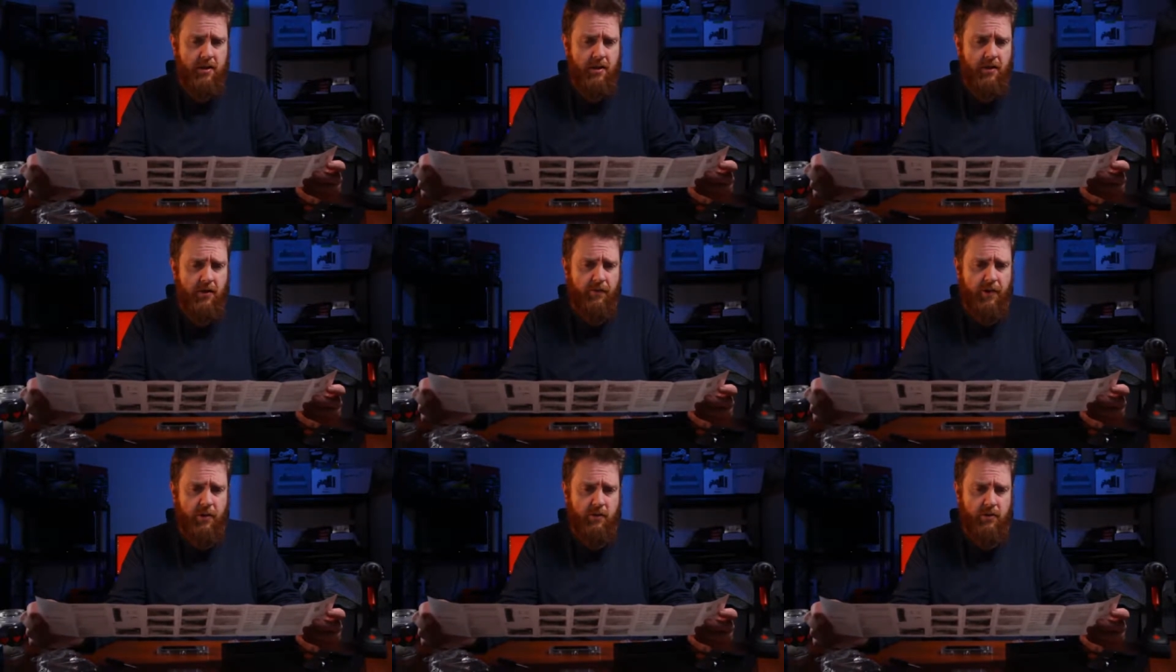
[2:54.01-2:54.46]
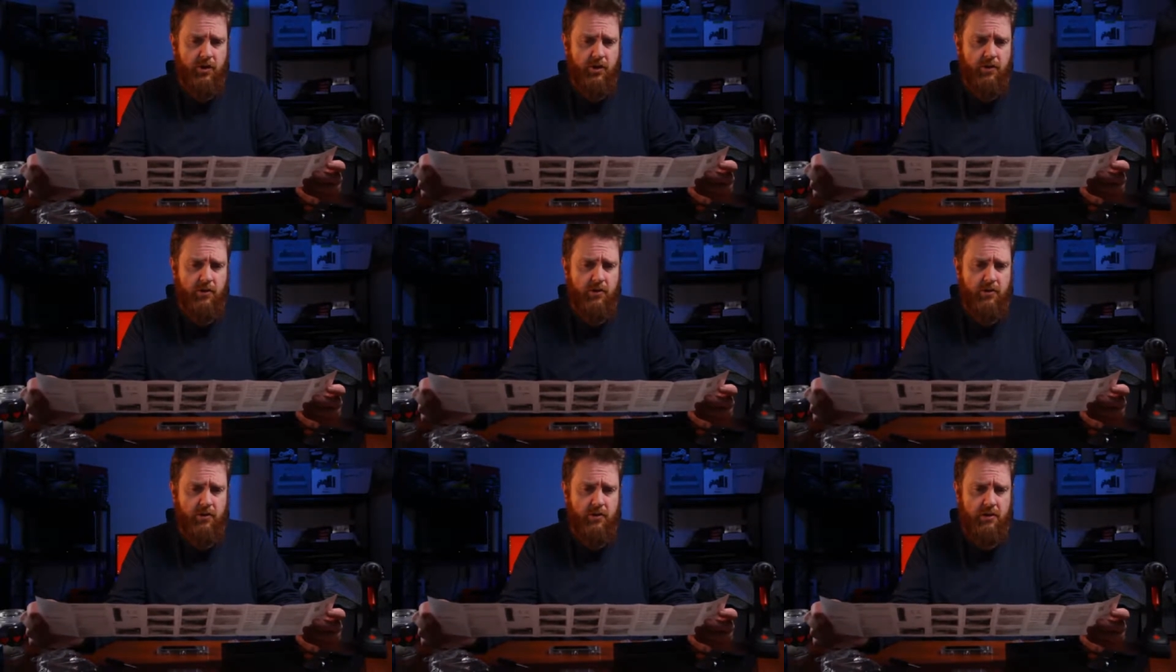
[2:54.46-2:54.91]
of
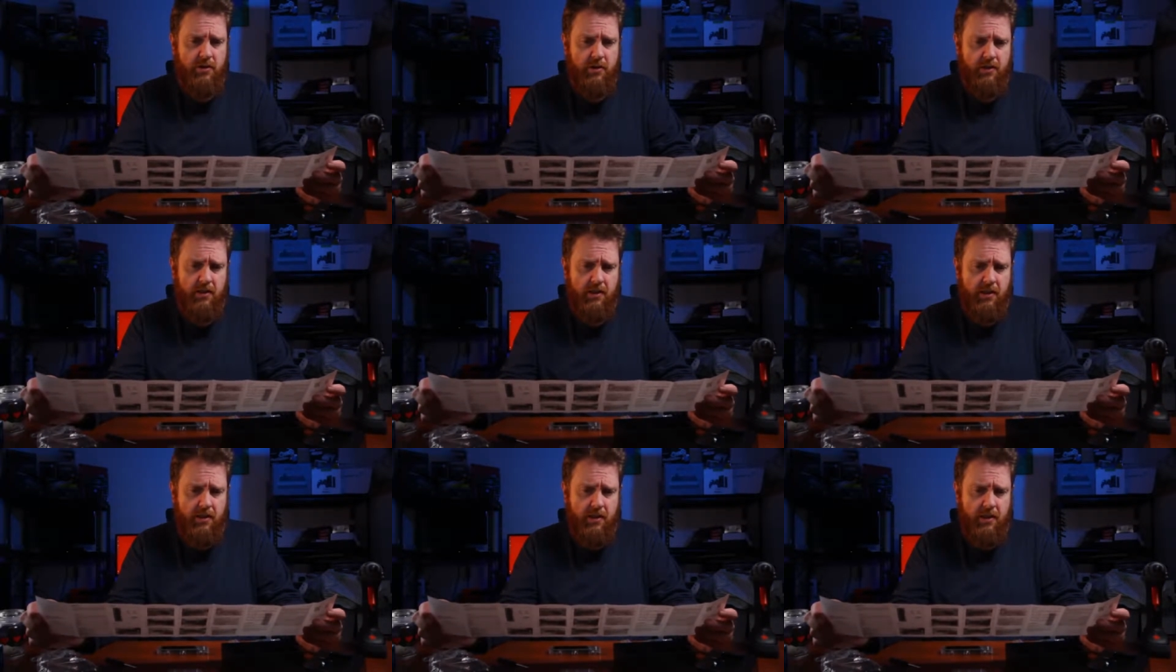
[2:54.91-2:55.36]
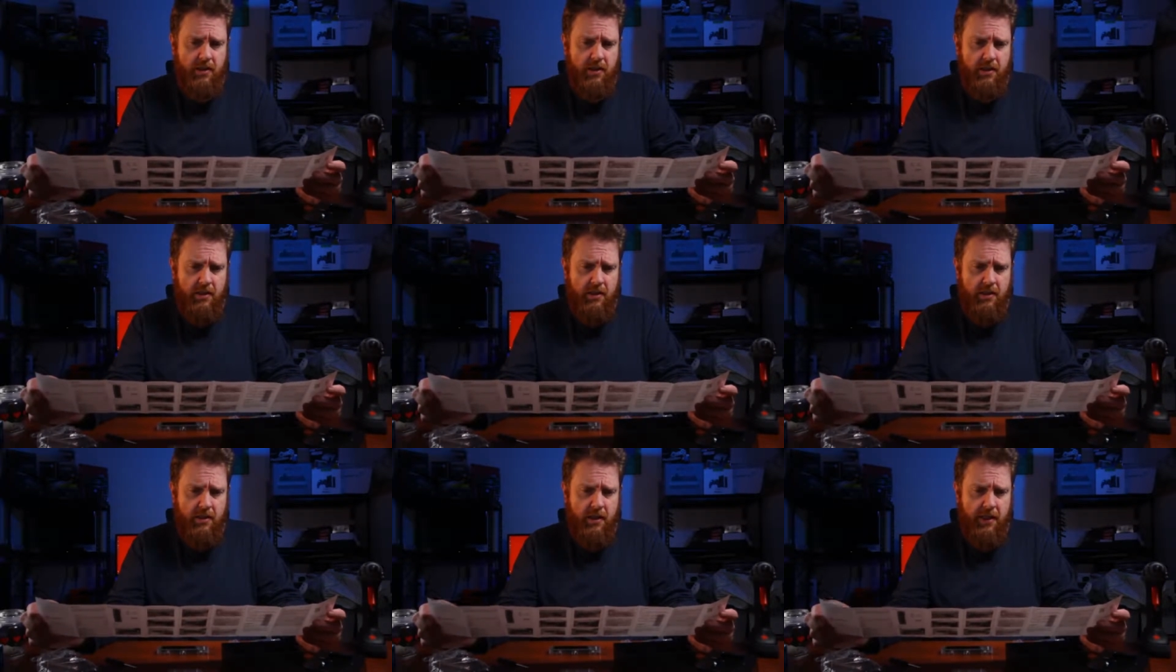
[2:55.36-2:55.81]
M2s.
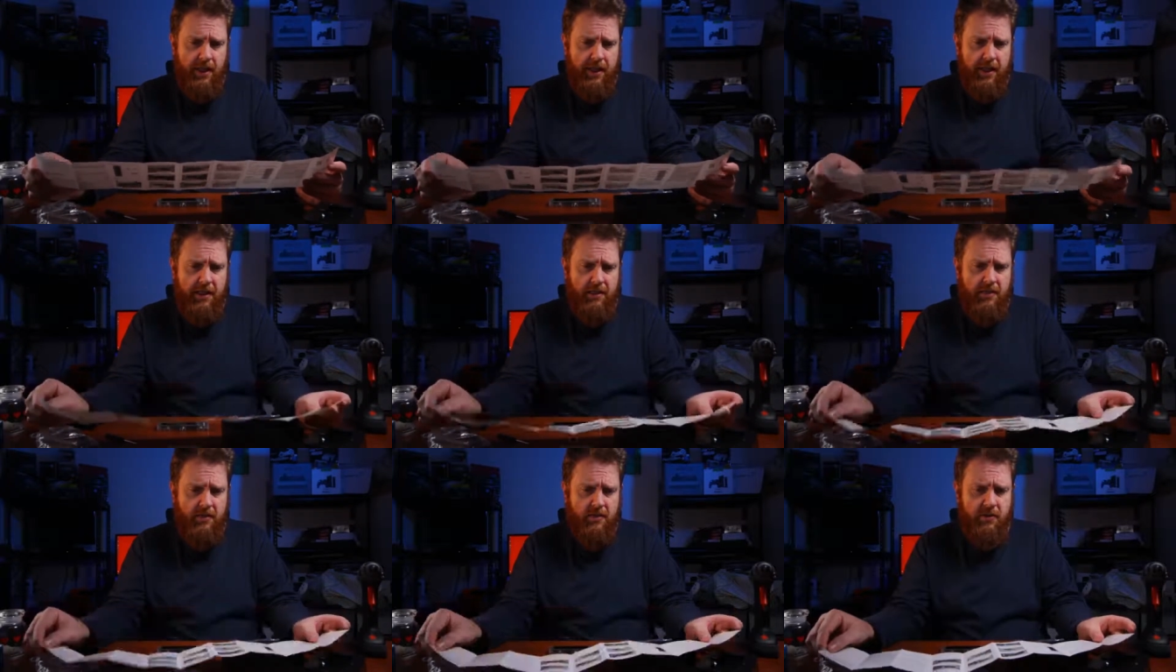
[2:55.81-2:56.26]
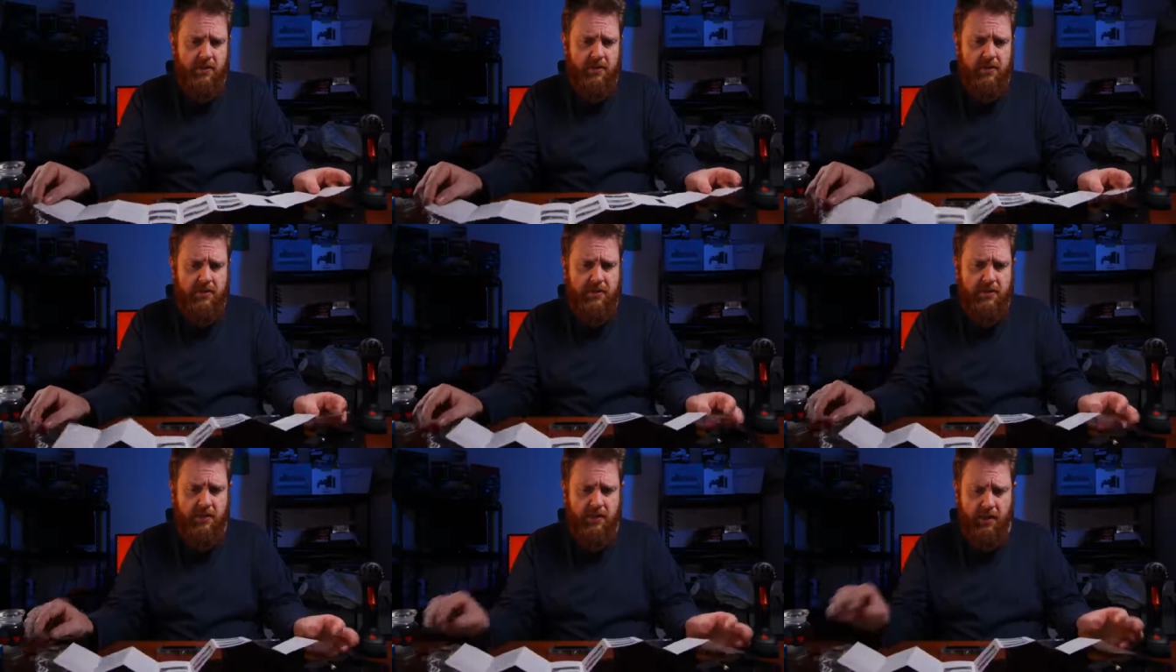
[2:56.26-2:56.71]
Okay, so it's a
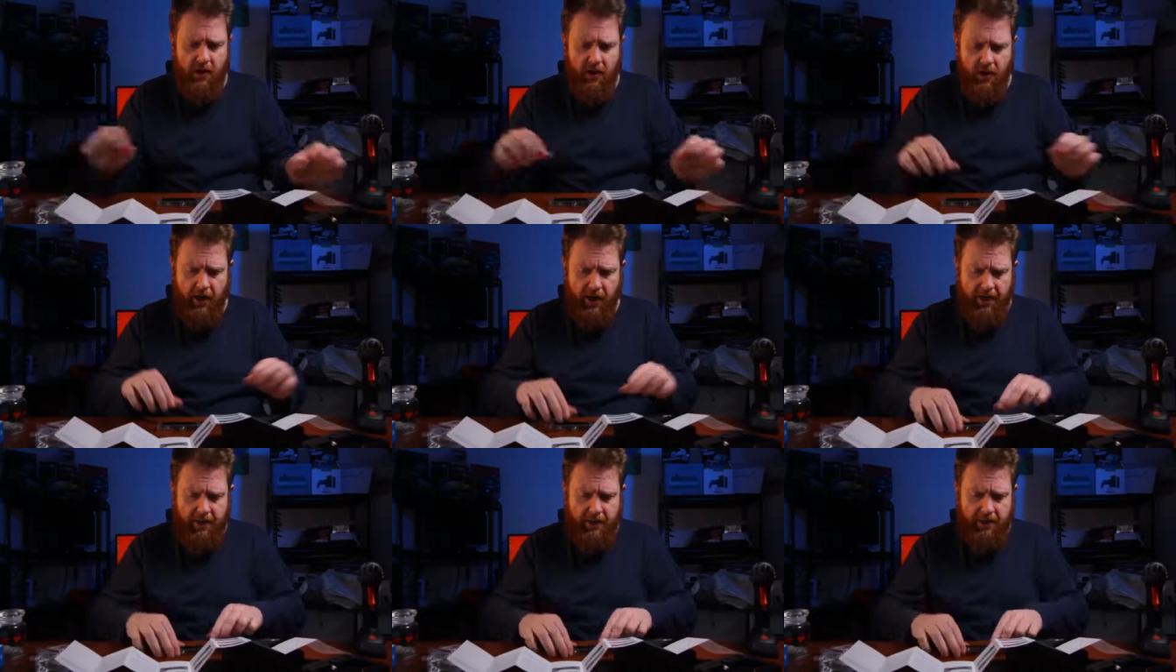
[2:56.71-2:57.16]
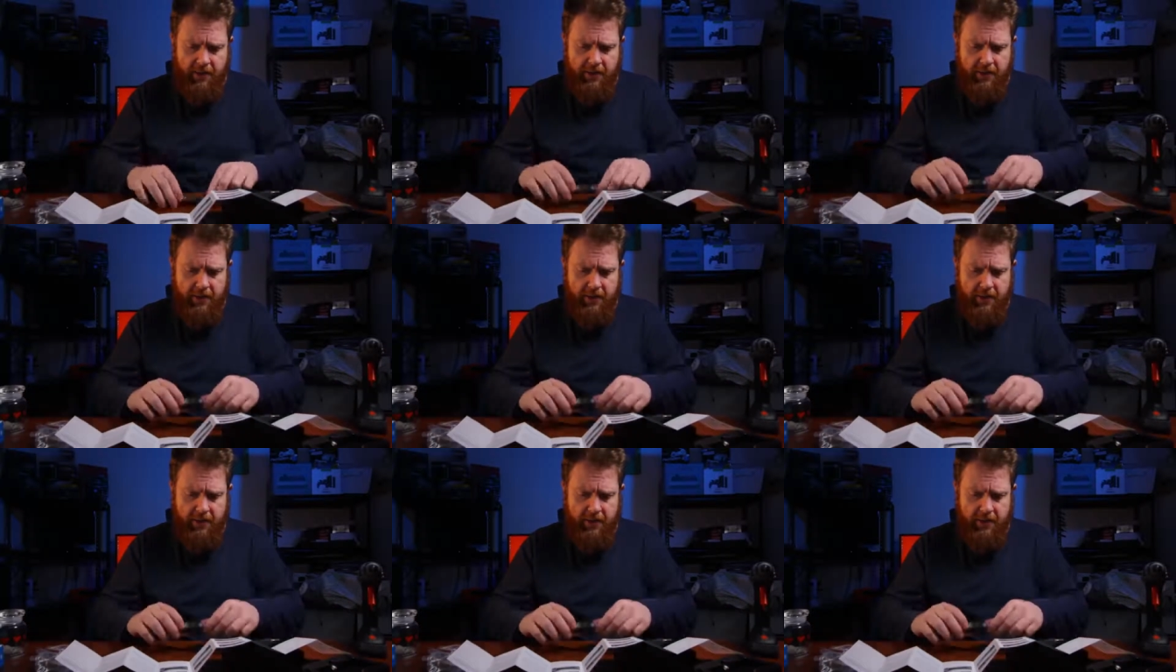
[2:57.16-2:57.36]
slide.